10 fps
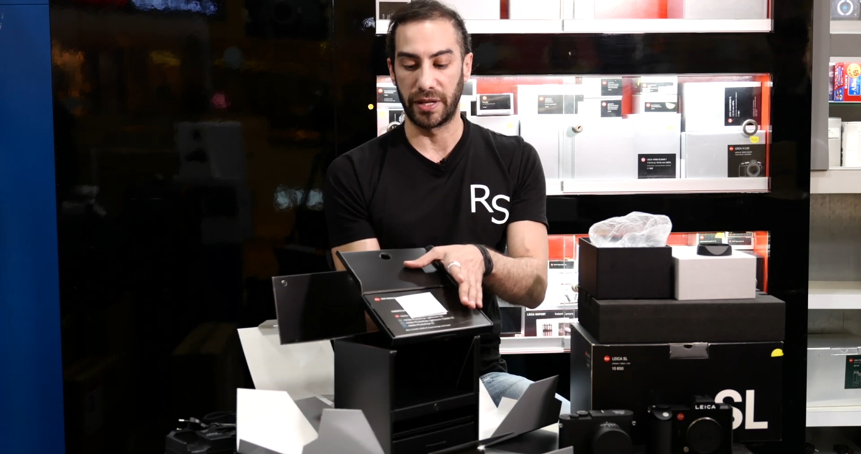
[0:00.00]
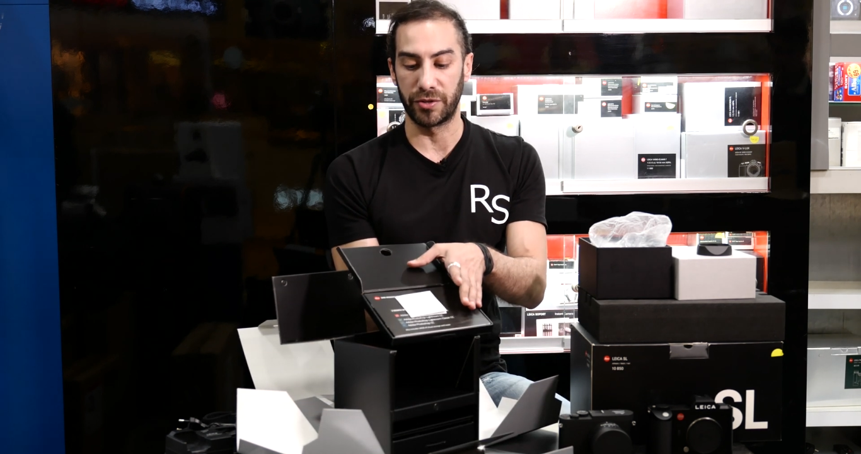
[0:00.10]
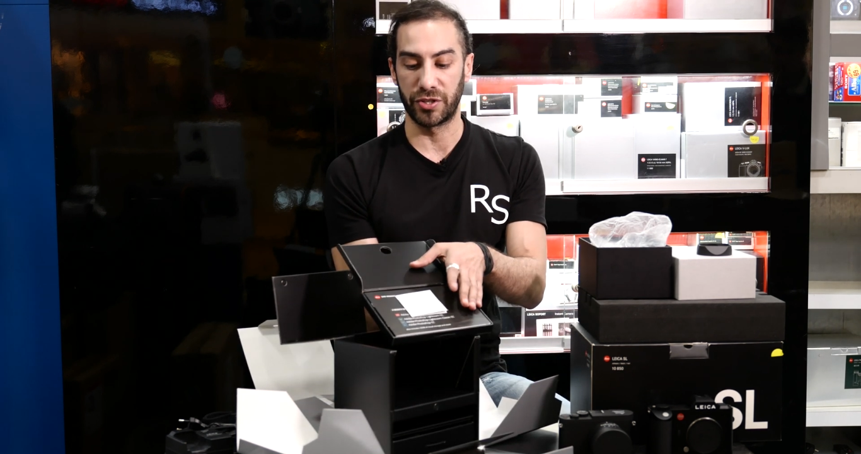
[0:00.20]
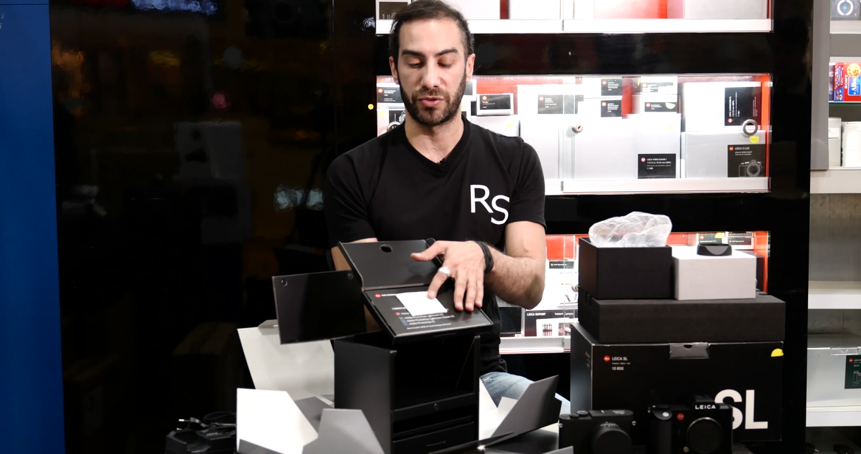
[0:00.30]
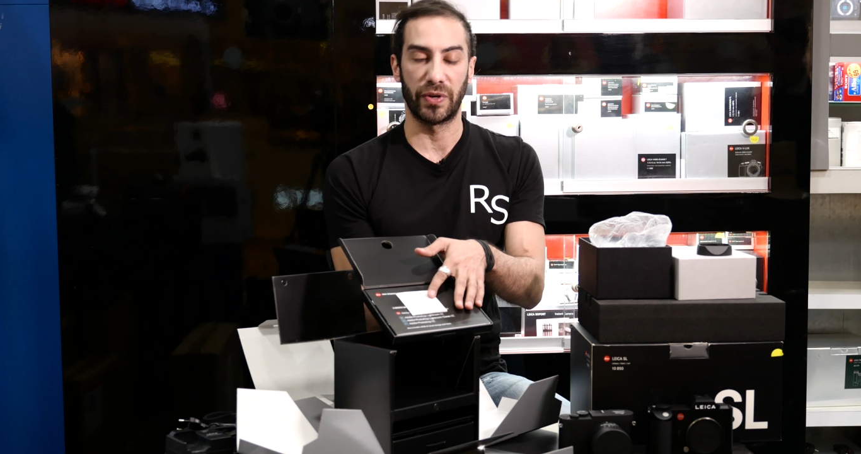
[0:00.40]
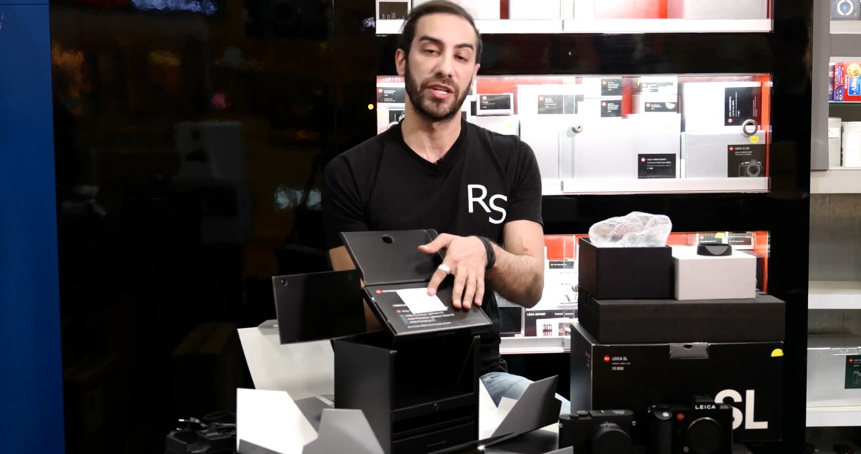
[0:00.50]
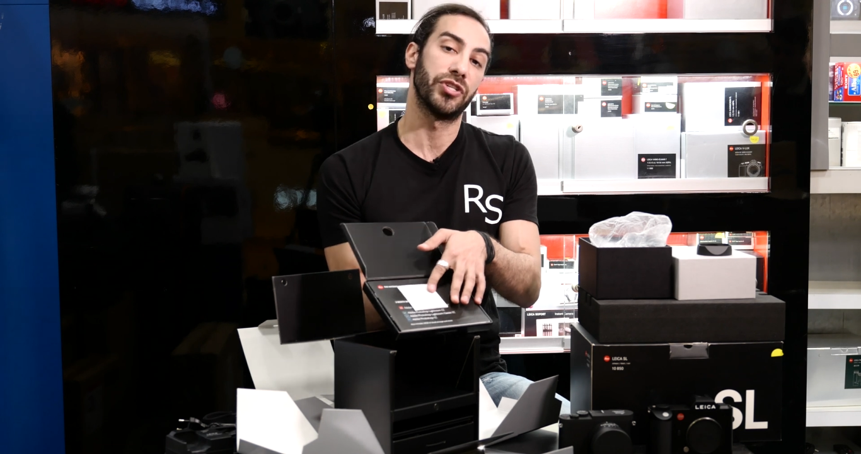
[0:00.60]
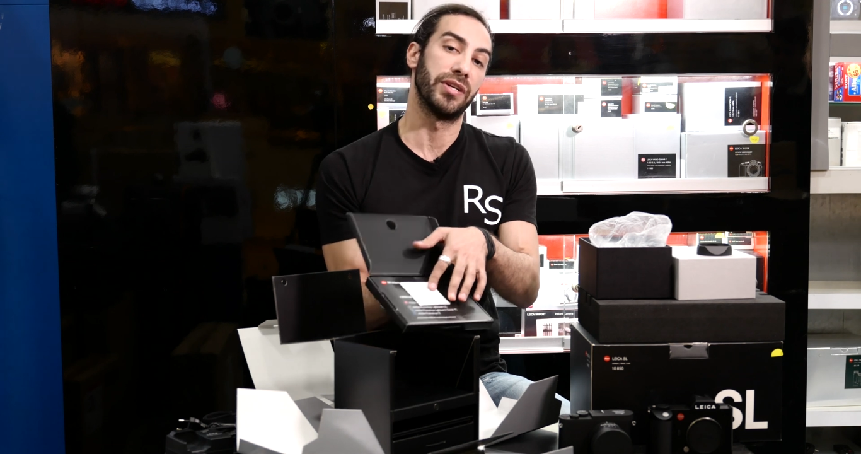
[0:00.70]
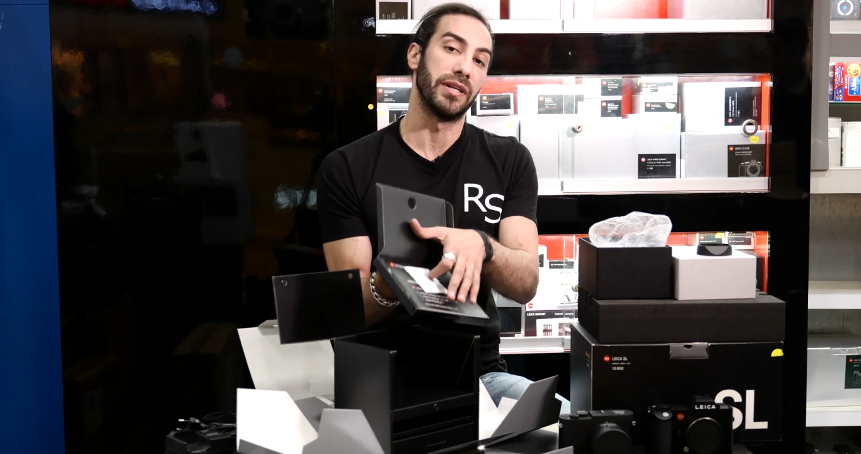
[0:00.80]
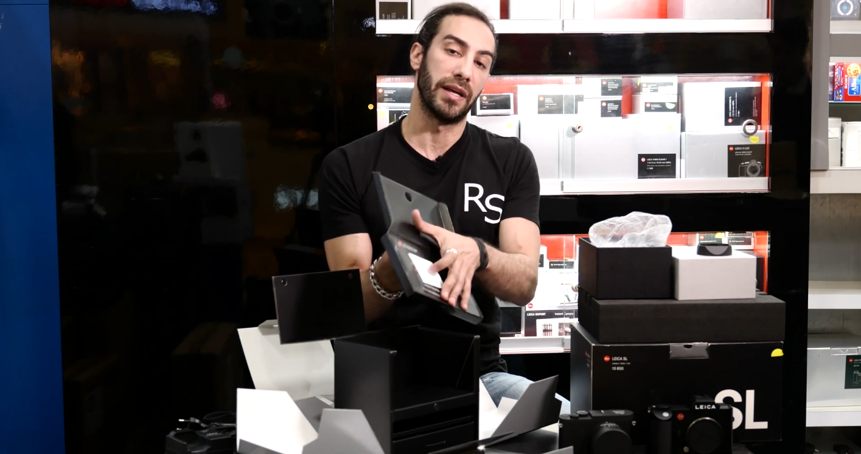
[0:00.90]

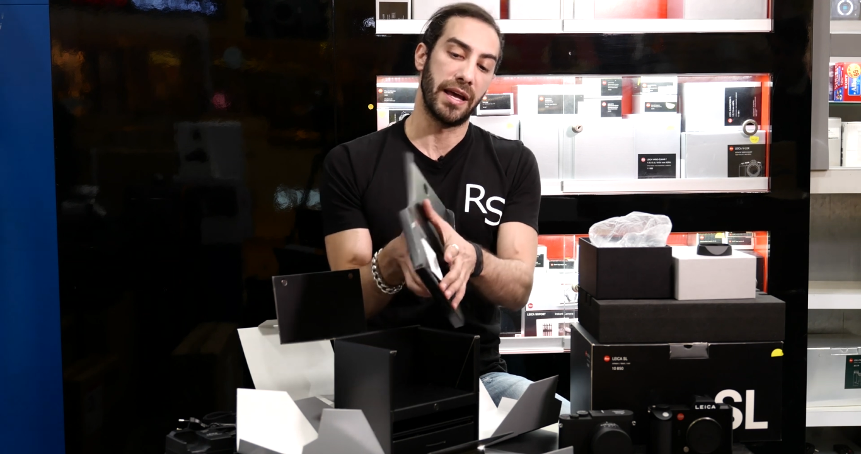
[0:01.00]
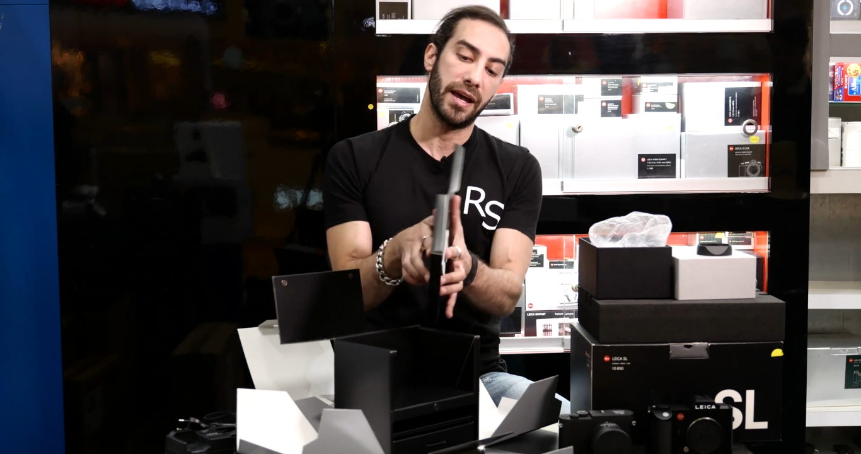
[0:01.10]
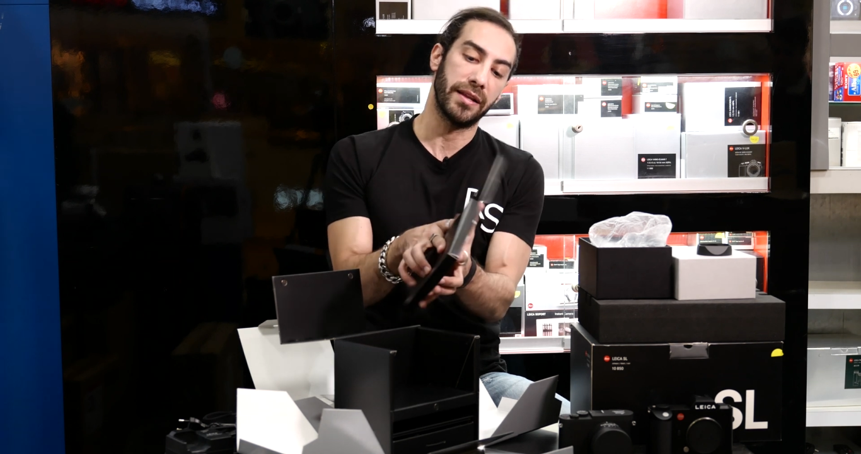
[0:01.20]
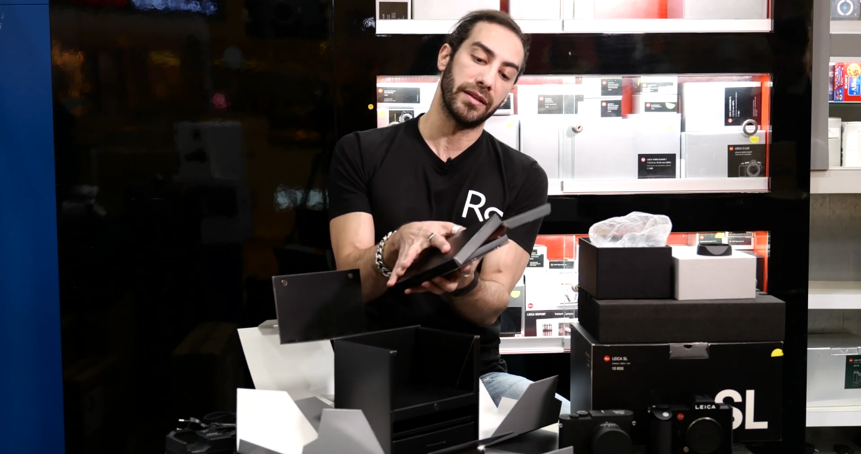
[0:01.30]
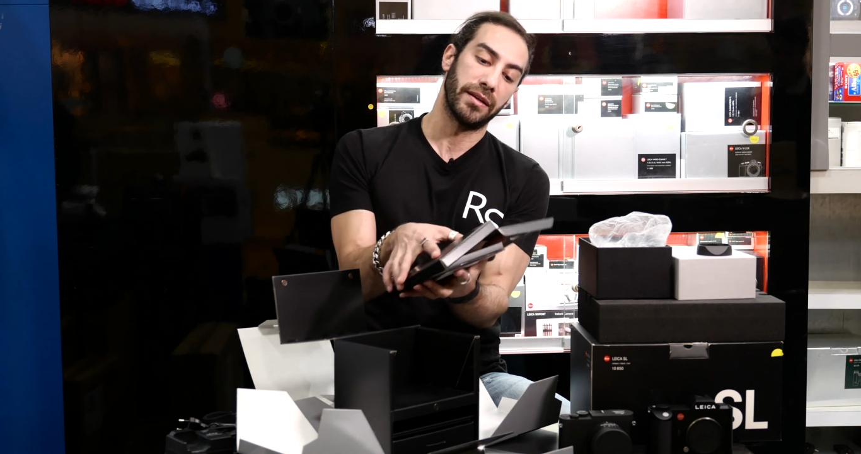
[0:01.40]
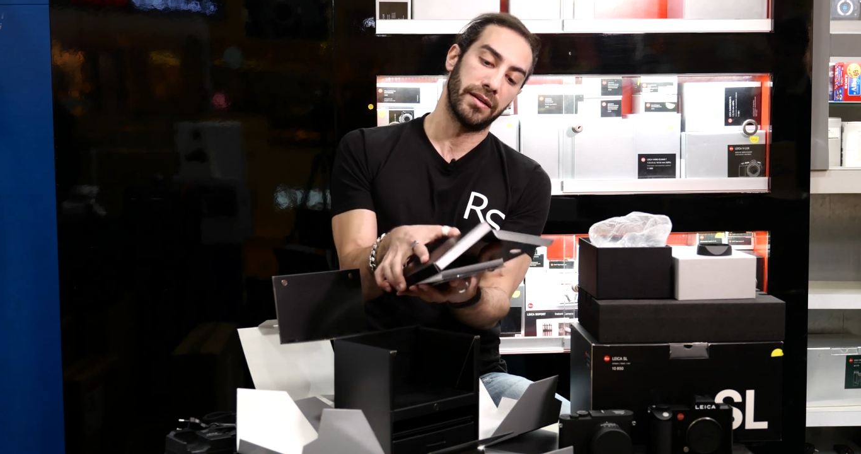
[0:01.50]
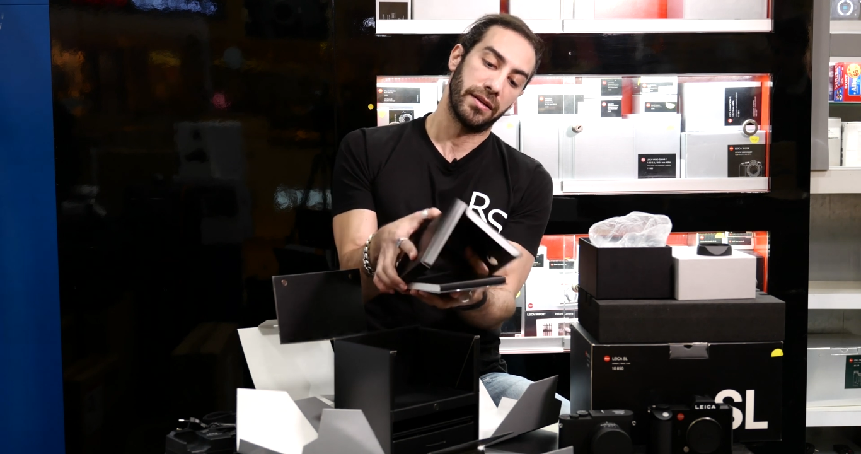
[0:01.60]
registration and